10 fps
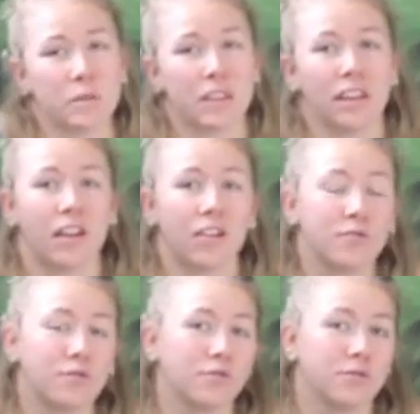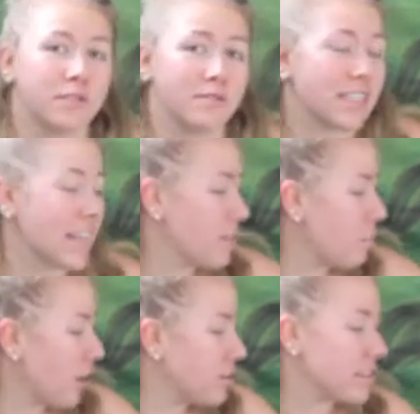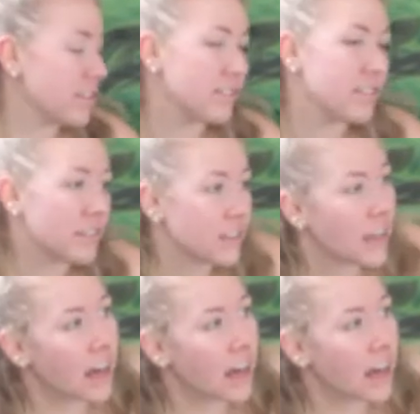with a lot of seated poses,